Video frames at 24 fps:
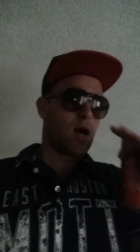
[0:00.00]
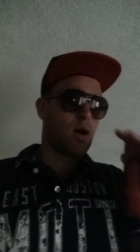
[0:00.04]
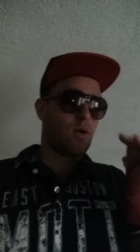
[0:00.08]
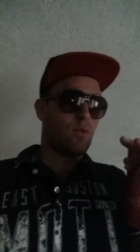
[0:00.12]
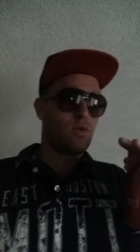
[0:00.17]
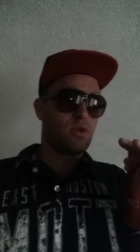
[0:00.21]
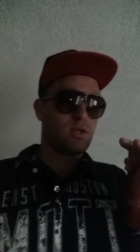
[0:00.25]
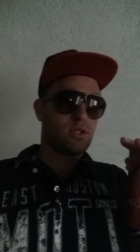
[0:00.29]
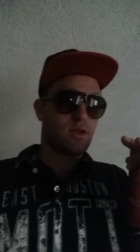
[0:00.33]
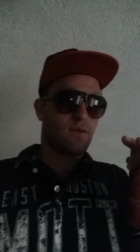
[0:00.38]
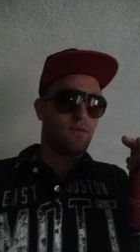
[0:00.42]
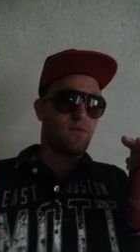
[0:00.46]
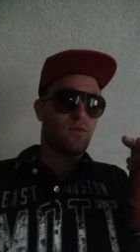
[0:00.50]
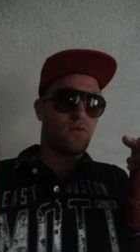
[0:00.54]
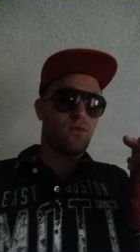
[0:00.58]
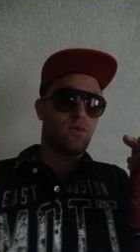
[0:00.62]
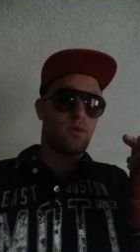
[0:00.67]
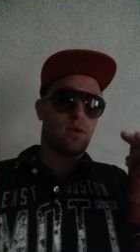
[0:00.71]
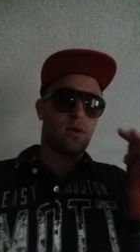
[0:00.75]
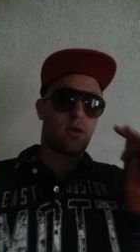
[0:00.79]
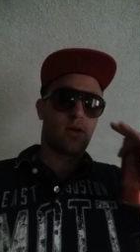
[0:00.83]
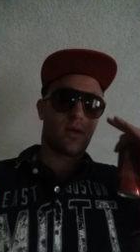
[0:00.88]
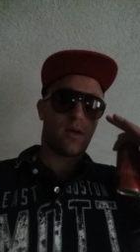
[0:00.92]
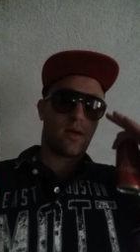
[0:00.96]
I was a,
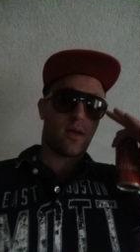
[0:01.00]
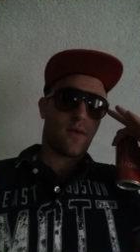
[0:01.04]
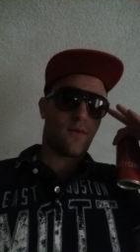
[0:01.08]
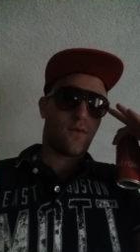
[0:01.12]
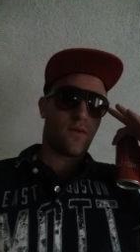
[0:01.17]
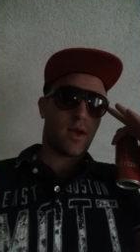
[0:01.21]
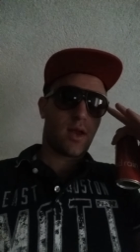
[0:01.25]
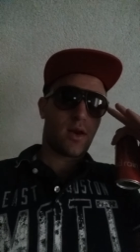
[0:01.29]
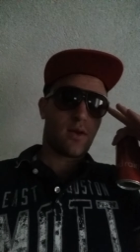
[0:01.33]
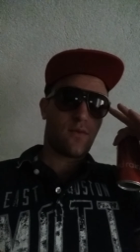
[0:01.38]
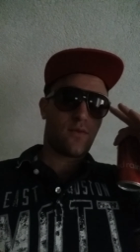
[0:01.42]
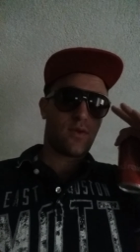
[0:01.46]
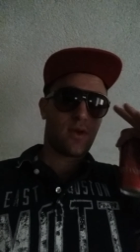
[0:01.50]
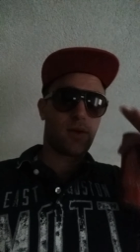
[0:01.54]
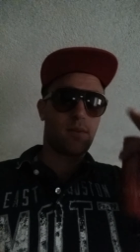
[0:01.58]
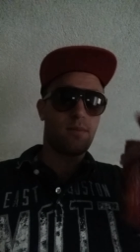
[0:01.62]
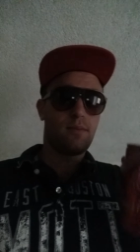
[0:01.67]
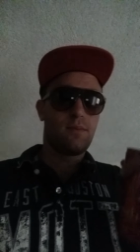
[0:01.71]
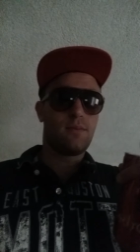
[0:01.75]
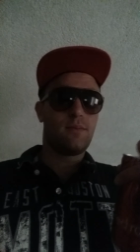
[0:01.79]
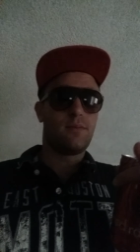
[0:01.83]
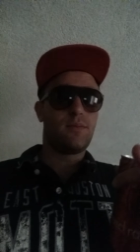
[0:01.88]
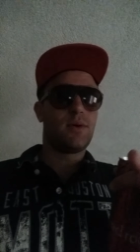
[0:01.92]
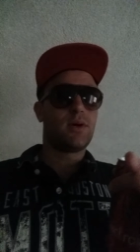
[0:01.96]
fan of
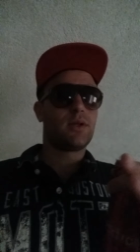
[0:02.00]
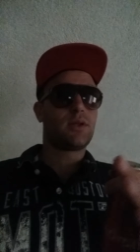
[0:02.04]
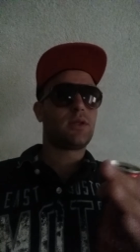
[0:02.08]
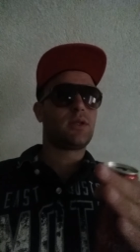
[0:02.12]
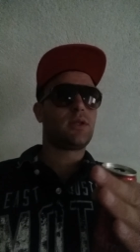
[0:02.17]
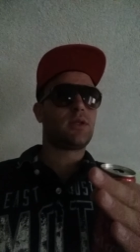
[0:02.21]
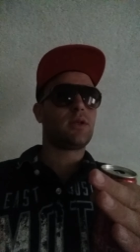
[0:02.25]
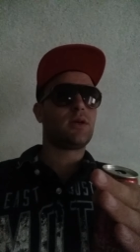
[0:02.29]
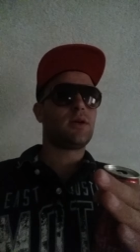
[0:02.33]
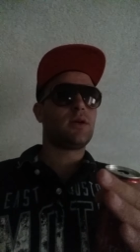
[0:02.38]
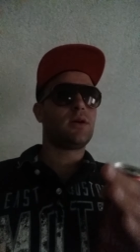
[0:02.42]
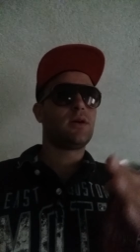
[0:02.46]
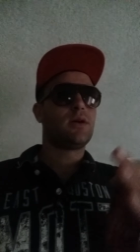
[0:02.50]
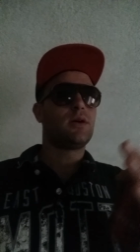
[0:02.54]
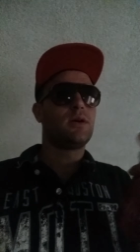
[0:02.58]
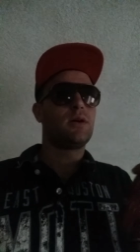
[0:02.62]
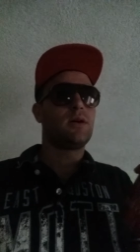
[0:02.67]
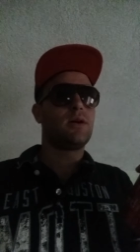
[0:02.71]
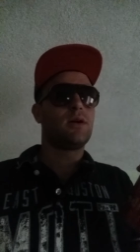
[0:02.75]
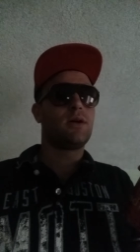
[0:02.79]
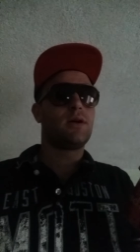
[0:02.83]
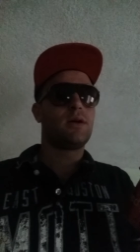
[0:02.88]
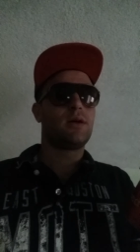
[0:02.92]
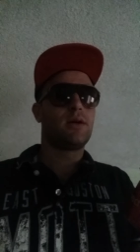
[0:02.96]
him but
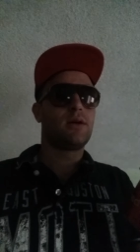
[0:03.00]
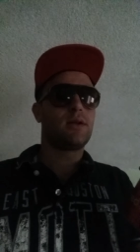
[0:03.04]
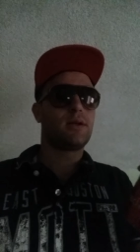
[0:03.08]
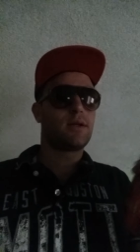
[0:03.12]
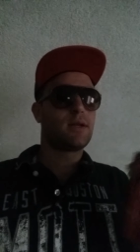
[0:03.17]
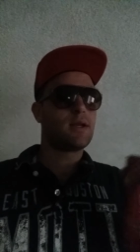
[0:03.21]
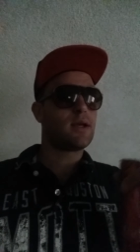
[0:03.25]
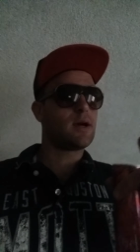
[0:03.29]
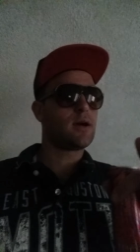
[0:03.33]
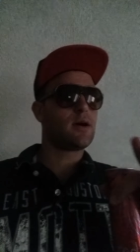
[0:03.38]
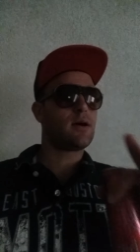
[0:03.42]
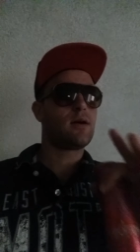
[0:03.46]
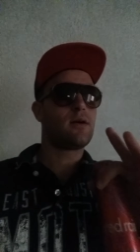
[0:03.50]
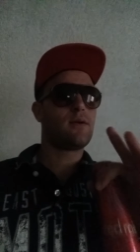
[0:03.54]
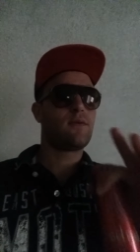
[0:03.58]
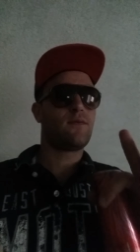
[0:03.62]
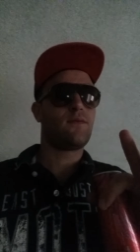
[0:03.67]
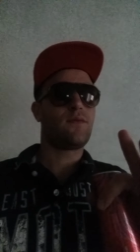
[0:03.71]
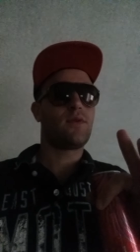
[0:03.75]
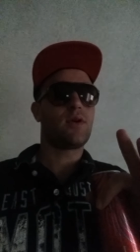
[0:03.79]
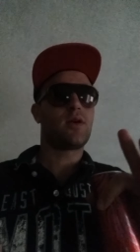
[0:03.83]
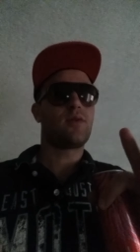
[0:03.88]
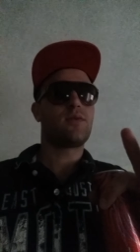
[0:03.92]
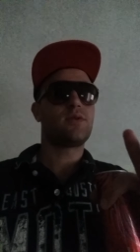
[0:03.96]
uh, now
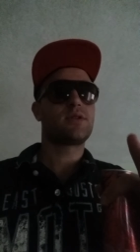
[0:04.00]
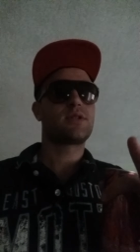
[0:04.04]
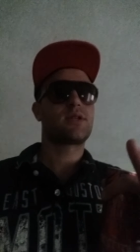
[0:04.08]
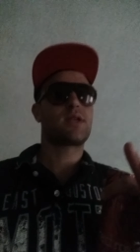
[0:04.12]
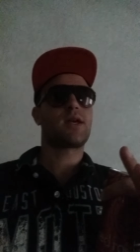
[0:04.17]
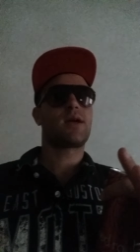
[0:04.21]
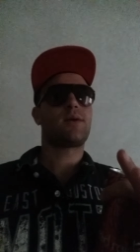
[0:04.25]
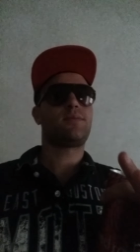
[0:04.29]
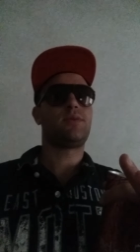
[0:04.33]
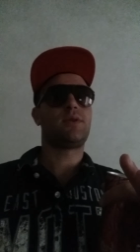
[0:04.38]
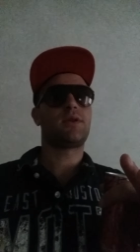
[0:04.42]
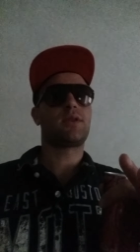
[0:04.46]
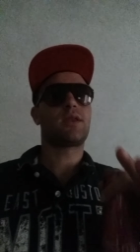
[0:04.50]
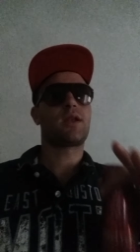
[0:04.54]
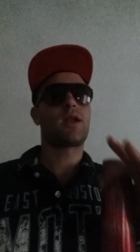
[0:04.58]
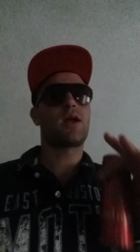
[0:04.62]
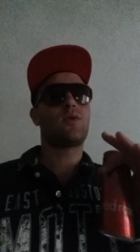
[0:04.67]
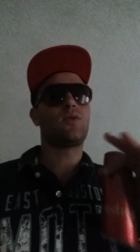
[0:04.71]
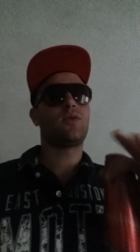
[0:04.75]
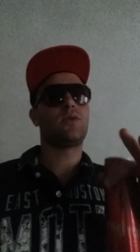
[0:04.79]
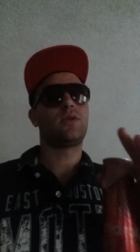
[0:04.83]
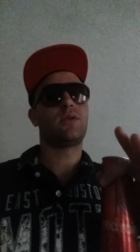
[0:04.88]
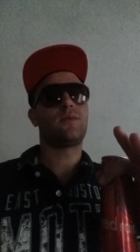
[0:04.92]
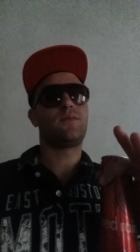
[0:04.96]
I'm very skeptic that
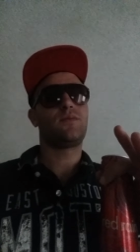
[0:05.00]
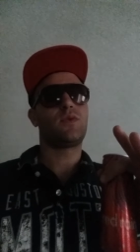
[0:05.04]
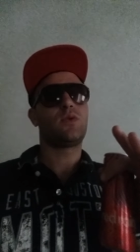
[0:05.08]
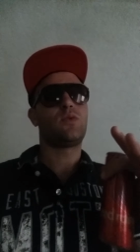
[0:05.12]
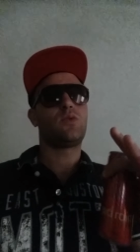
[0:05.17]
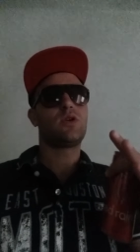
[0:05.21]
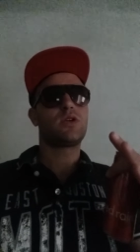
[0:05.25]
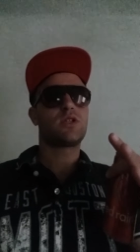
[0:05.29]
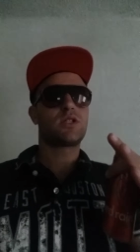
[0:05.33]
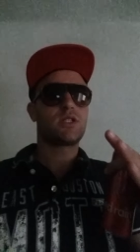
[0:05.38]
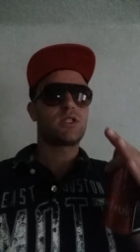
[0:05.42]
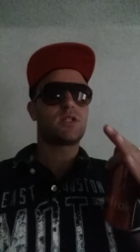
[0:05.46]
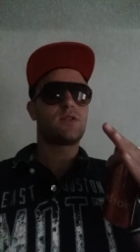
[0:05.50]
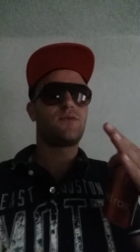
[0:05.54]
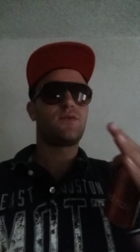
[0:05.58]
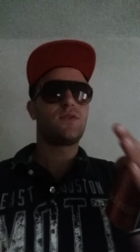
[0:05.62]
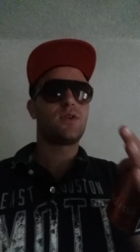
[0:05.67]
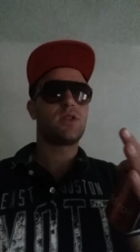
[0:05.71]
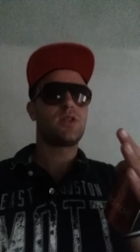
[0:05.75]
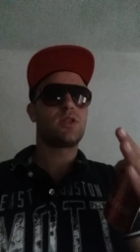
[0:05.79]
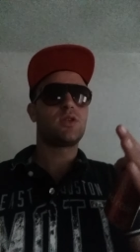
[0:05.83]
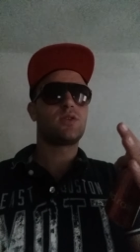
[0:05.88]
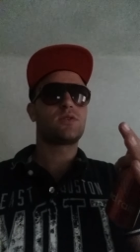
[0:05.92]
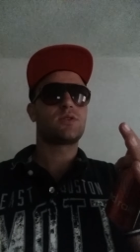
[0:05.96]
I will watch his
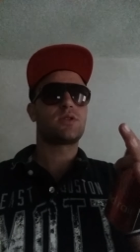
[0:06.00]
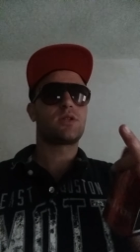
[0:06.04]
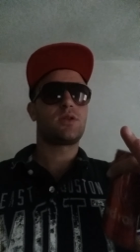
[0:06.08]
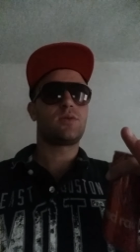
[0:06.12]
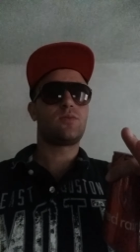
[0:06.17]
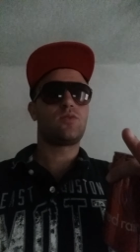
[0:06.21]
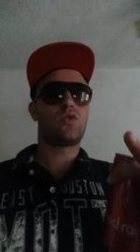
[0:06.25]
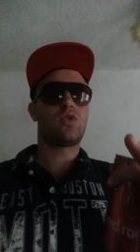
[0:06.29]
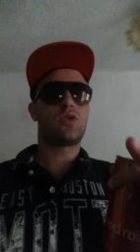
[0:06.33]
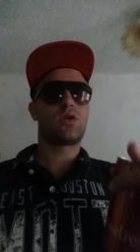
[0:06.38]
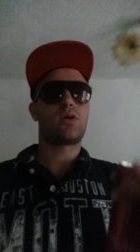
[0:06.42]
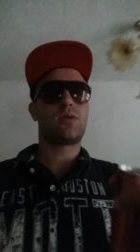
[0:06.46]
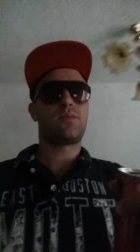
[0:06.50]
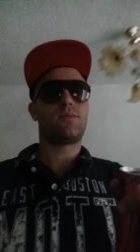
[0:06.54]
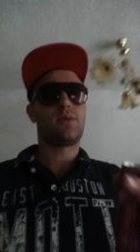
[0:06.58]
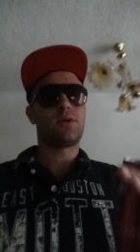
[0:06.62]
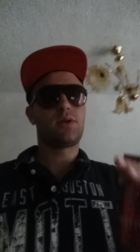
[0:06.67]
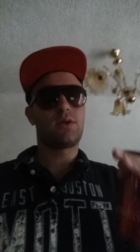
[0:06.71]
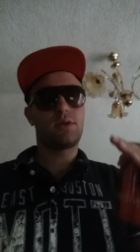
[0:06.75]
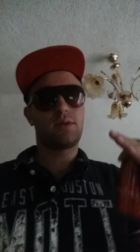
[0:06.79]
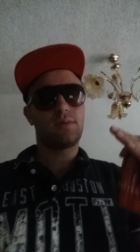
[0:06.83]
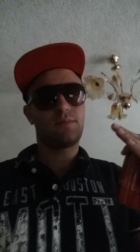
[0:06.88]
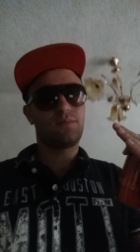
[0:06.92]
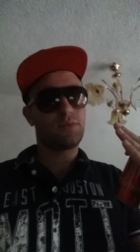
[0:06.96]
videos anymore
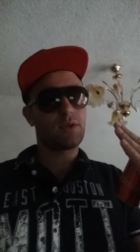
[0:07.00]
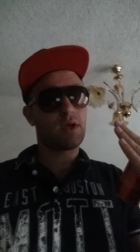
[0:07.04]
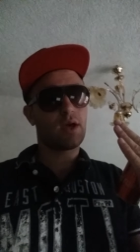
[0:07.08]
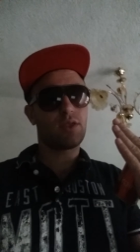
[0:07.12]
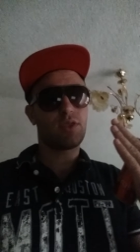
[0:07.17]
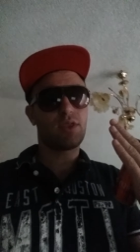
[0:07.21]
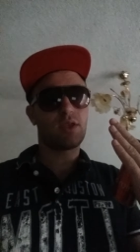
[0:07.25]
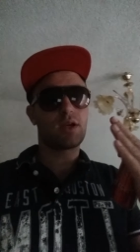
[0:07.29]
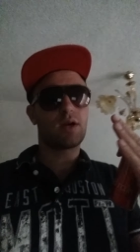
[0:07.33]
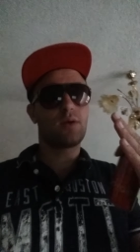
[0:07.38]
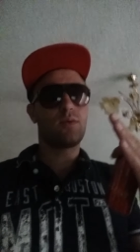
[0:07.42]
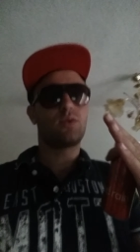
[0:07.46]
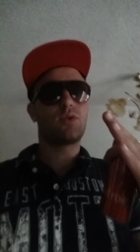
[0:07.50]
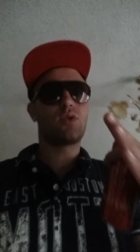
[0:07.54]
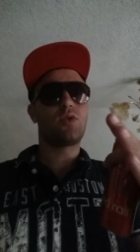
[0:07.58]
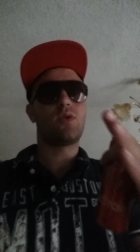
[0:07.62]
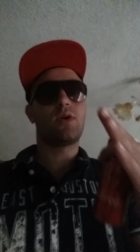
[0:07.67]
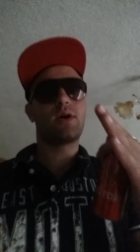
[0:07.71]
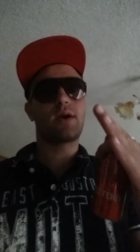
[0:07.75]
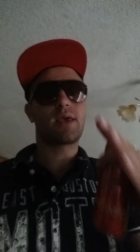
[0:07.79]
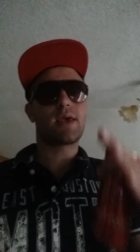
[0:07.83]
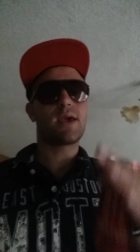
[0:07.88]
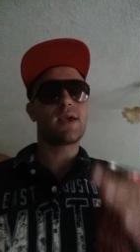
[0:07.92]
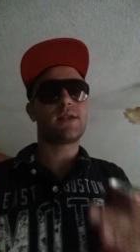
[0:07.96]
but I think I will
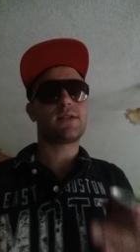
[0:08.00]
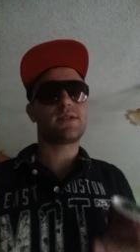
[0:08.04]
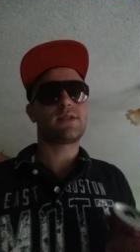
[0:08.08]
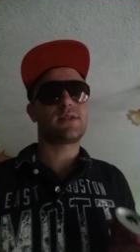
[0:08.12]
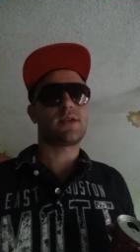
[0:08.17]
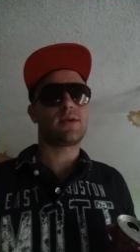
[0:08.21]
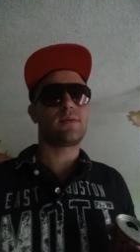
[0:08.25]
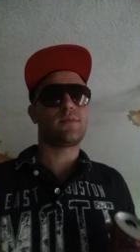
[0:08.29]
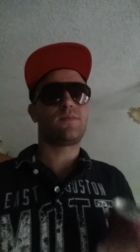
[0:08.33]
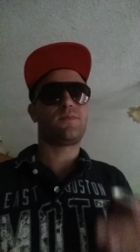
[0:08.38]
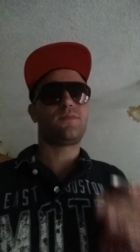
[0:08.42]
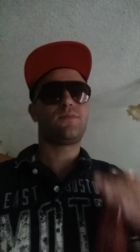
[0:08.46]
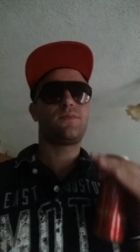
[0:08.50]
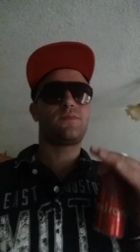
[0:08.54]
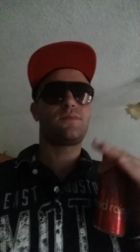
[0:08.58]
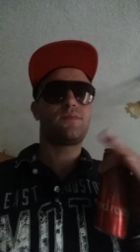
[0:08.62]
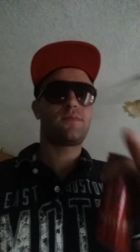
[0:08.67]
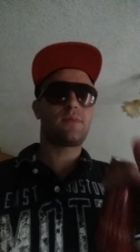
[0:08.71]
go against him